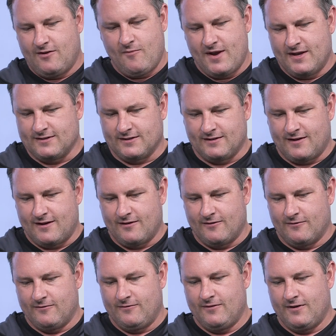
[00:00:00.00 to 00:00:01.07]
home has a lot
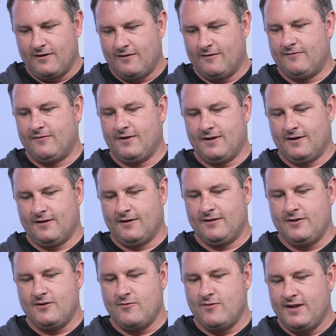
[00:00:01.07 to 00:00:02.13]
of
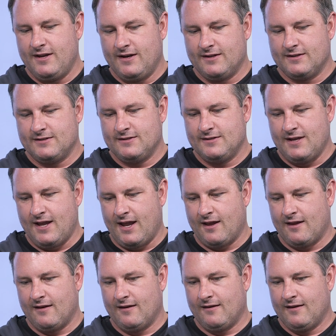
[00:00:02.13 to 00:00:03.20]
uniqueness,
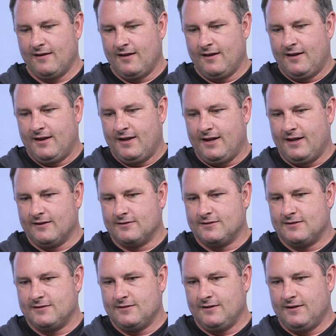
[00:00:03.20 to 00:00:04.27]
and
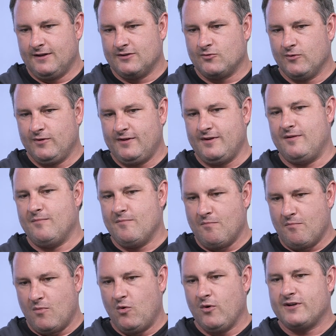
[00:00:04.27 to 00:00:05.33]
it's really
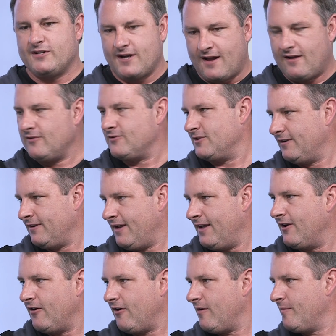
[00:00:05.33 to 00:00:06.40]
more challenging
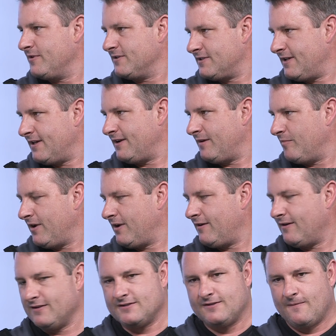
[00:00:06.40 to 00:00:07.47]
in an urban setting
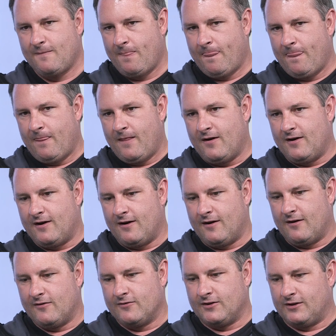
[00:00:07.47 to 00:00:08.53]
because
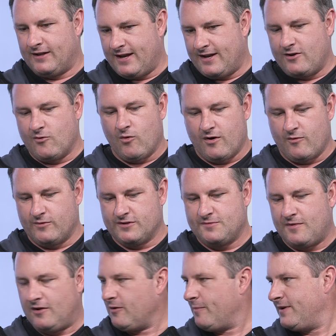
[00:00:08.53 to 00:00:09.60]
the land, you're working with a
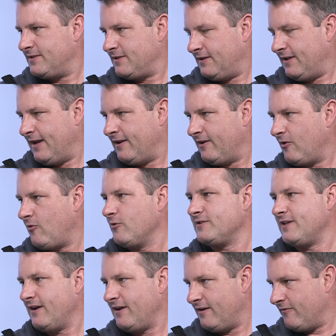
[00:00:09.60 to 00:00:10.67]
smaller piece of land, and of course
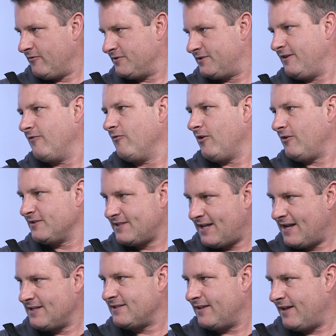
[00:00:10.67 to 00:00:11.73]
that governs the overall
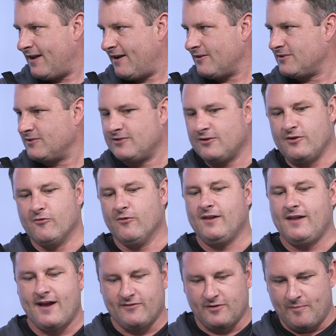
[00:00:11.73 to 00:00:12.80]
size of the house, and so you
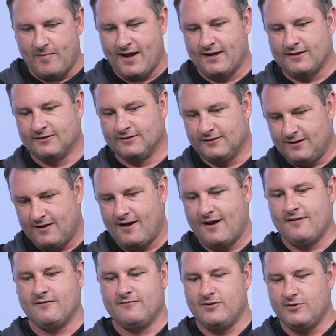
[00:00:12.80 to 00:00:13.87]
really have to pack a
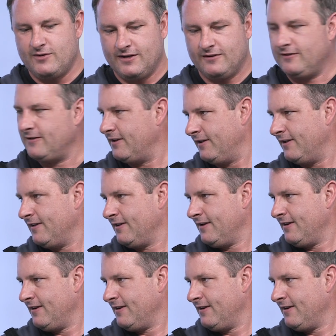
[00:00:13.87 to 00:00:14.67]
lot of utility